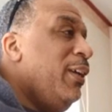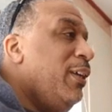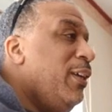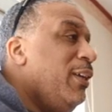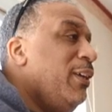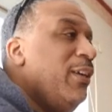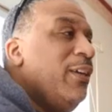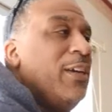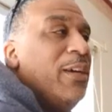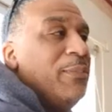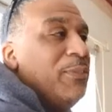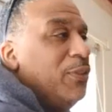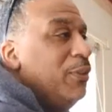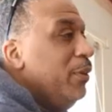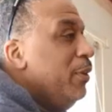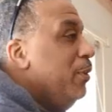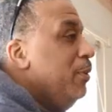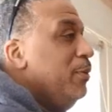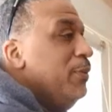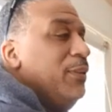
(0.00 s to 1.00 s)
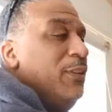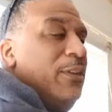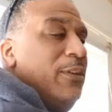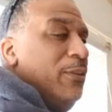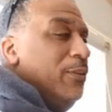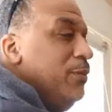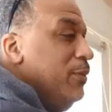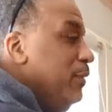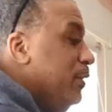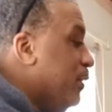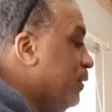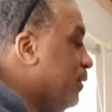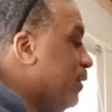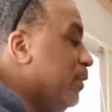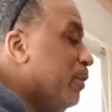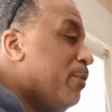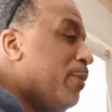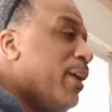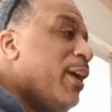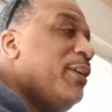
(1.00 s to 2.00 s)
he comes and goes, he goes and does
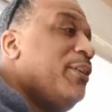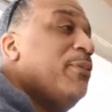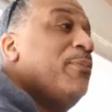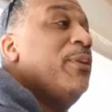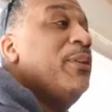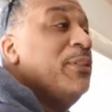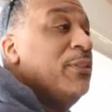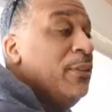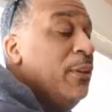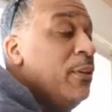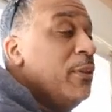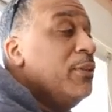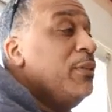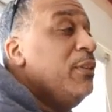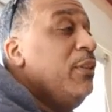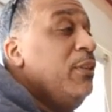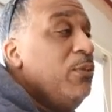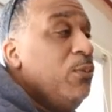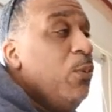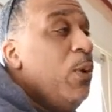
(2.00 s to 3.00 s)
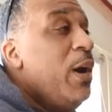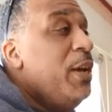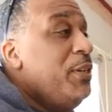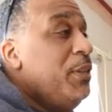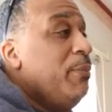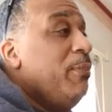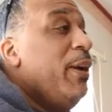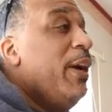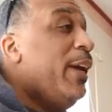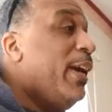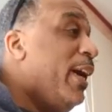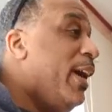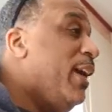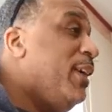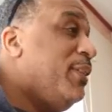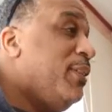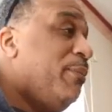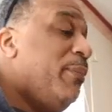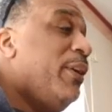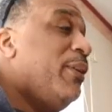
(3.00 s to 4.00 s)
other projects, but as long as he's watching my
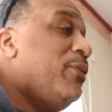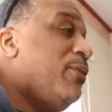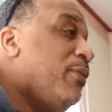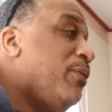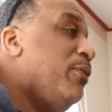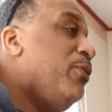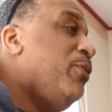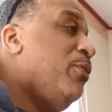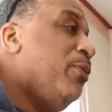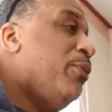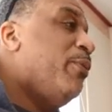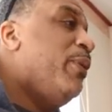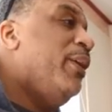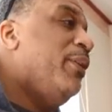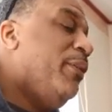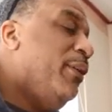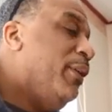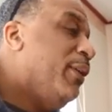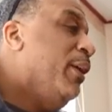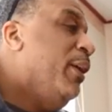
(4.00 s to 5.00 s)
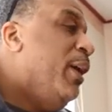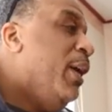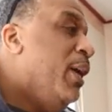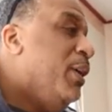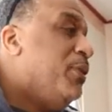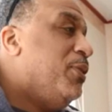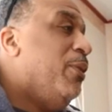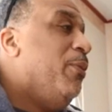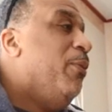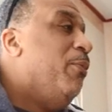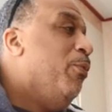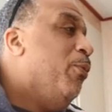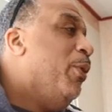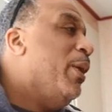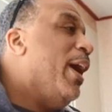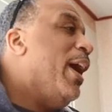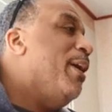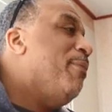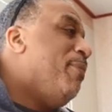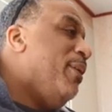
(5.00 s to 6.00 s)
guys to make sure they are doing the right thing. So
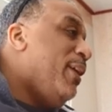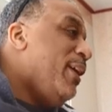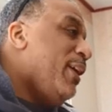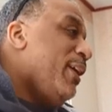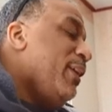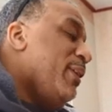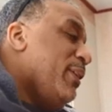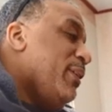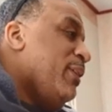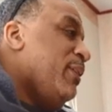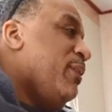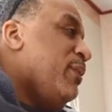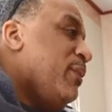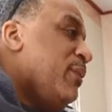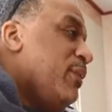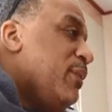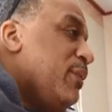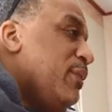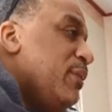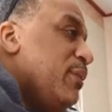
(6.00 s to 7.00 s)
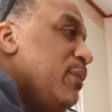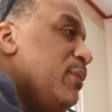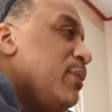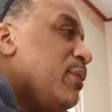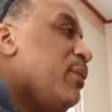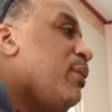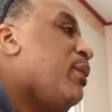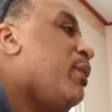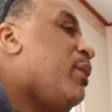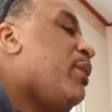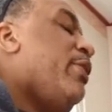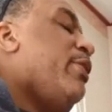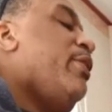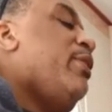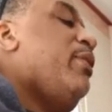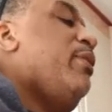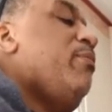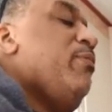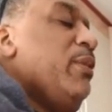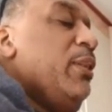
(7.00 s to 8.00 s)
what I pay is
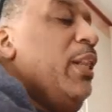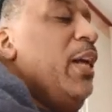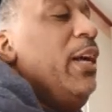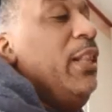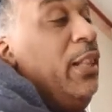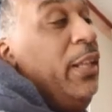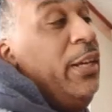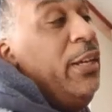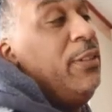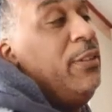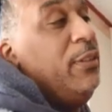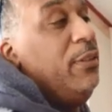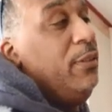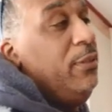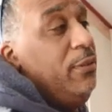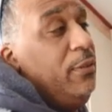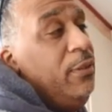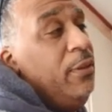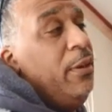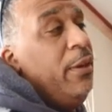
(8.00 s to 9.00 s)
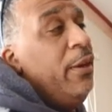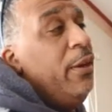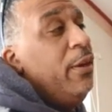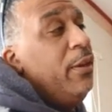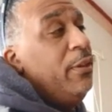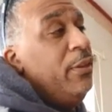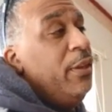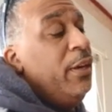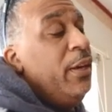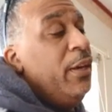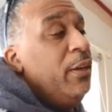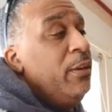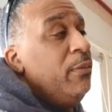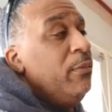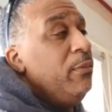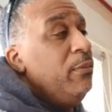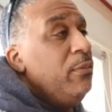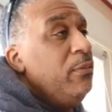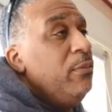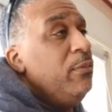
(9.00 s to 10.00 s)
a lot less
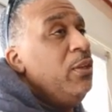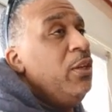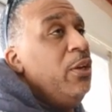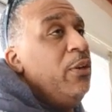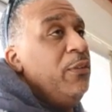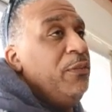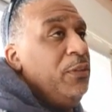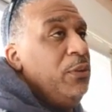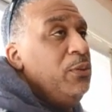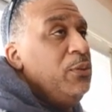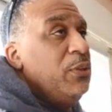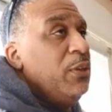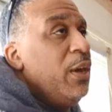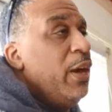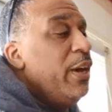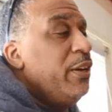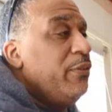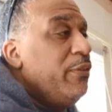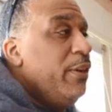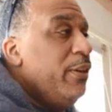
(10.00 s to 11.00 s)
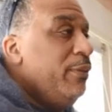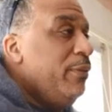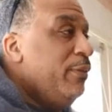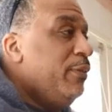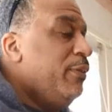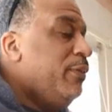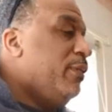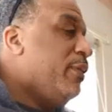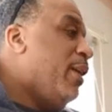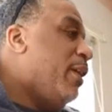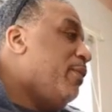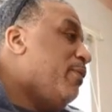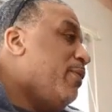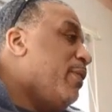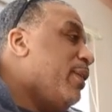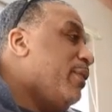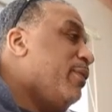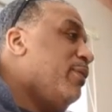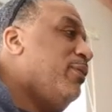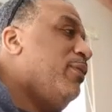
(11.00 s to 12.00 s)
than you know if you use the contractors because
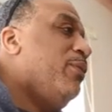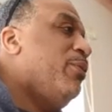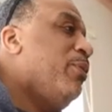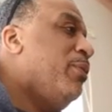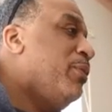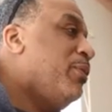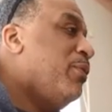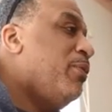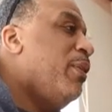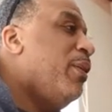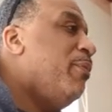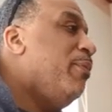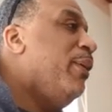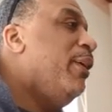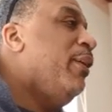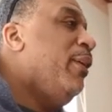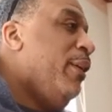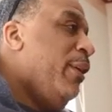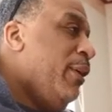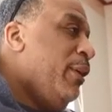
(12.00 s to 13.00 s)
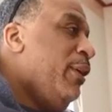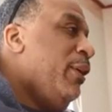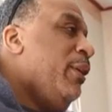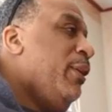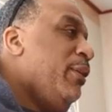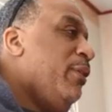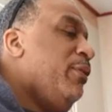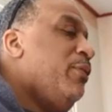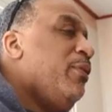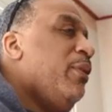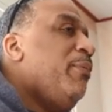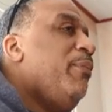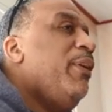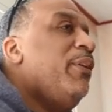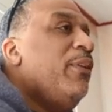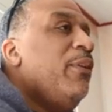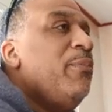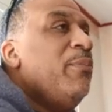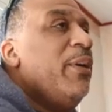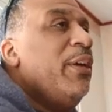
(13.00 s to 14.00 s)
contractors are right, trying, to make, trying to
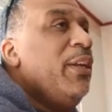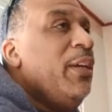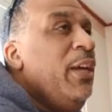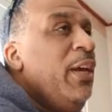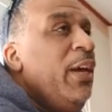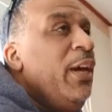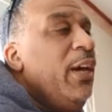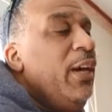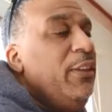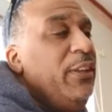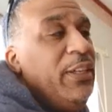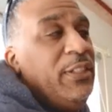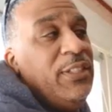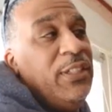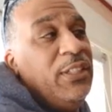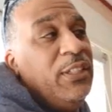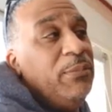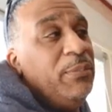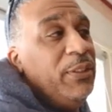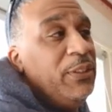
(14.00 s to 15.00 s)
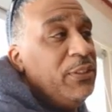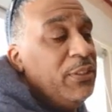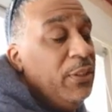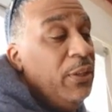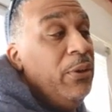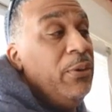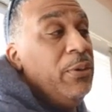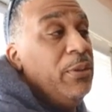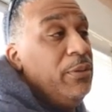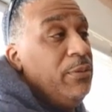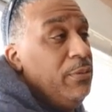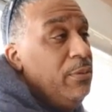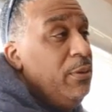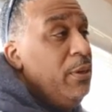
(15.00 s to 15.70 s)
make their money yeah. and they tend to be slower